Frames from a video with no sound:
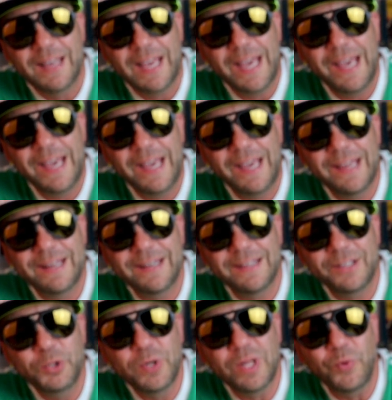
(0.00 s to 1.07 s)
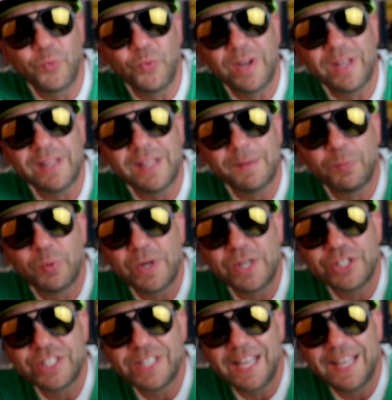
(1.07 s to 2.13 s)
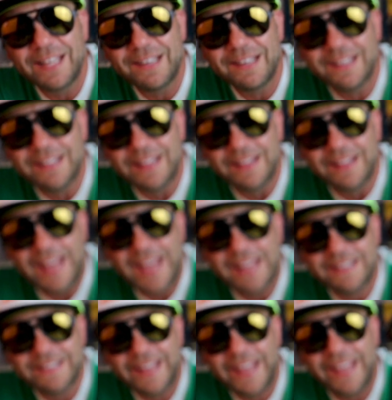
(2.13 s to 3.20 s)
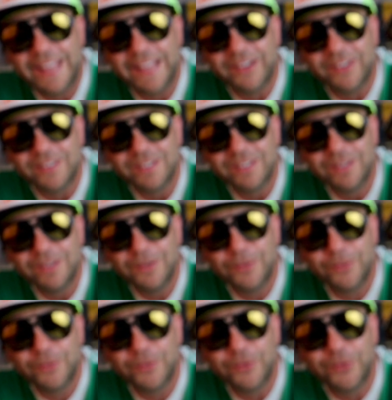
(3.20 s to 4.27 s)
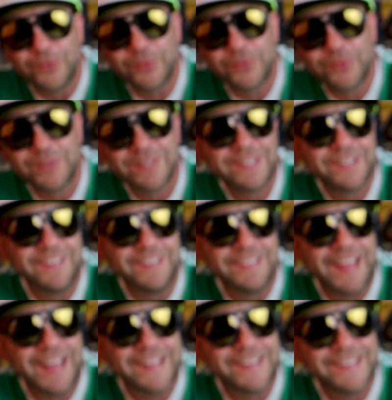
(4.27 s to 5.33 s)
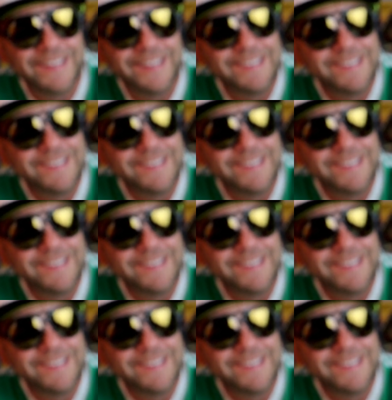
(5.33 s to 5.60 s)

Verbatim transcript: and you can really appreciate that tail. Oof, look at that.